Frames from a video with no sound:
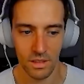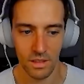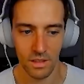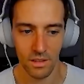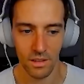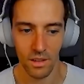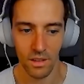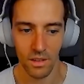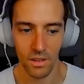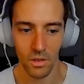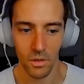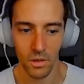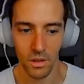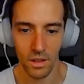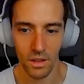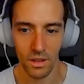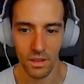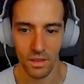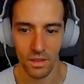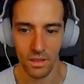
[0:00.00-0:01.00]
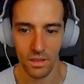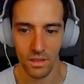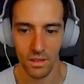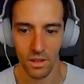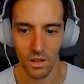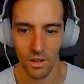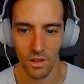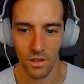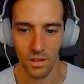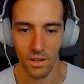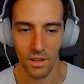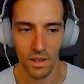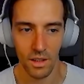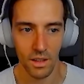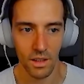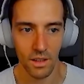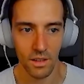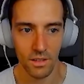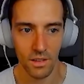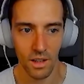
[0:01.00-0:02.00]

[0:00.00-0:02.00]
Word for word: It's not the only hard thing he's